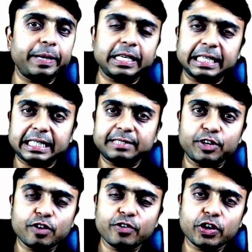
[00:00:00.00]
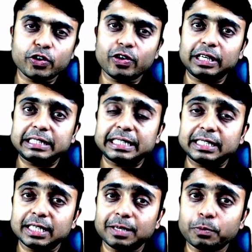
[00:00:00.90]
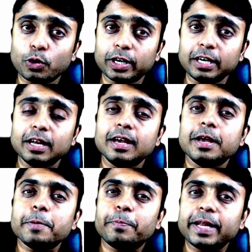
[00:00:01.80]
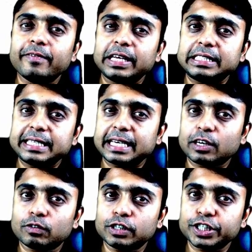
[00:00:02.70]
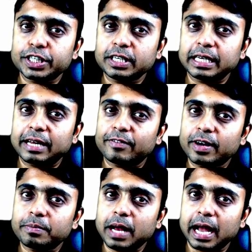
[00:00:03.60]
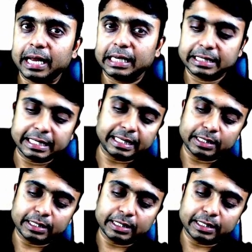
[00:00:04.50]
In this video, we are going to see this important previous year question from INICET.